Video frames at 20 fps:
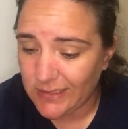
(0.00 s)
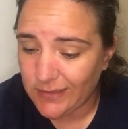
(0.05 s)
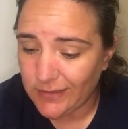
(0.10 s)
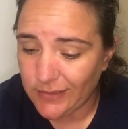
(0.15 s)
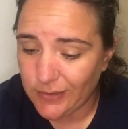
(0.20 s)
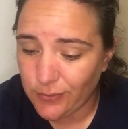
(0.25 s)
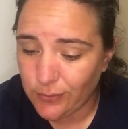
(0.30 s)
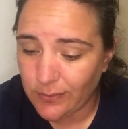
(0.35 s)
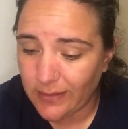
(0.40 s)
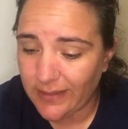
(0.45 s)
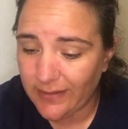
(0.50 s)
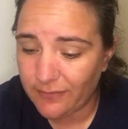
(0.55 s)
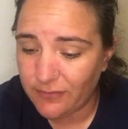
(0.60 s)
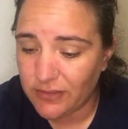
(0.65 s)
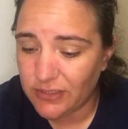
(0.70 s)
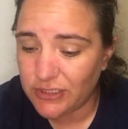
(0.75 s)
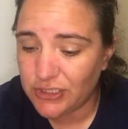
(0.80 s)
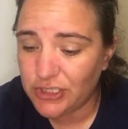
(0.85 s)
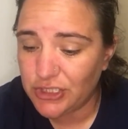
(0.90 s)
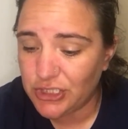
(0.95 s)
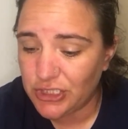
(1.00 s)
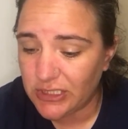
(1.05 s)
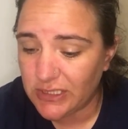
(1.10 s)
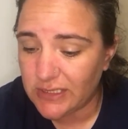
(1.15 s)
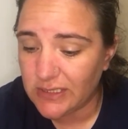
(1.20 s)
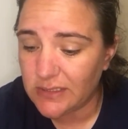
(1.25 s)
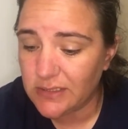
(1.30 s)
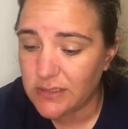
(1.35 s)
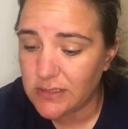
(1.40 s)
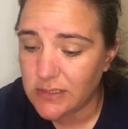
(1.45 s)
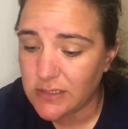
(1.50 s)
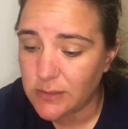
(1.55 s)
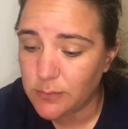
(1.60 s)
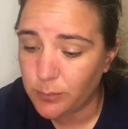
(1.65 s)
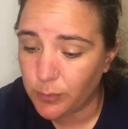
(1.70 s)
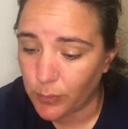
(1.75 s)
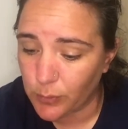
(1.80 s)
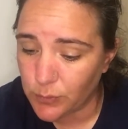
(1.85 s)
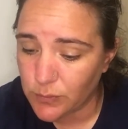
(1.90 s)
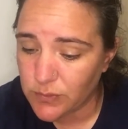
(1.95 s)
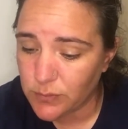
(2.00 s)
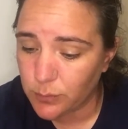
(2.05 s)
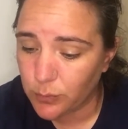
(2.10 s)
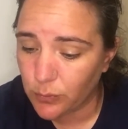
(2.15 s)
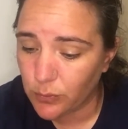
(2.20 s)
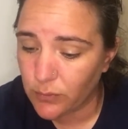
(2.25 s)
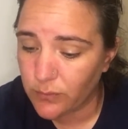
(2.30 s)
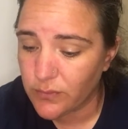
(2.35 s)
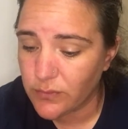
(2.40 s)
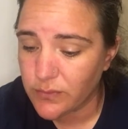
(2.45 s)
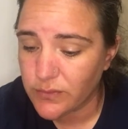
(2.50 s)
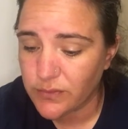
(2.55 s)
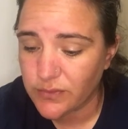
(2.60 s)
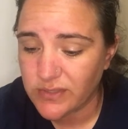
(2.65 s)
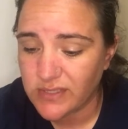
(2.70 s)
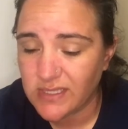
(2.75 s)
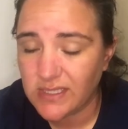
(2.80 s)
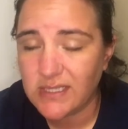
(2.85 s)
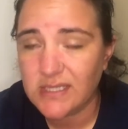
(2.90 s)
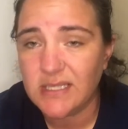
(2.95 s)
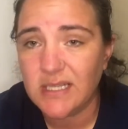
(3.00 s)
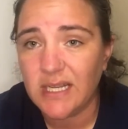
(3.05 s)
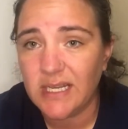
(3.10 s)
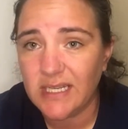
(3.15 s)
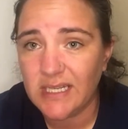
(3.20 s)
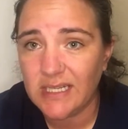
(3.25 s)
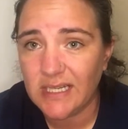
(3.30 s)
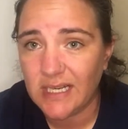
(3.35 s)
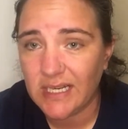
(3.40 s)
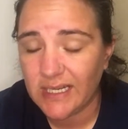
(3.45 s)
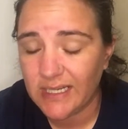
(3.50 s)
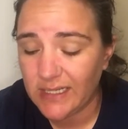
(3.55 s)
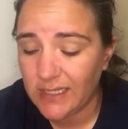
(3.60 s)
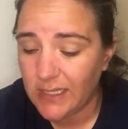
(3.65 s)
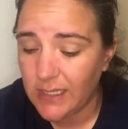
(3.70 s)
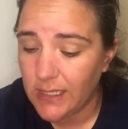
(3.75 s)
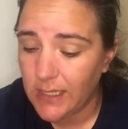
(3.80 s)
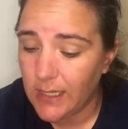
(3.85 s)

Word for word: Then you have the Schick Disposable. Those are $6.99.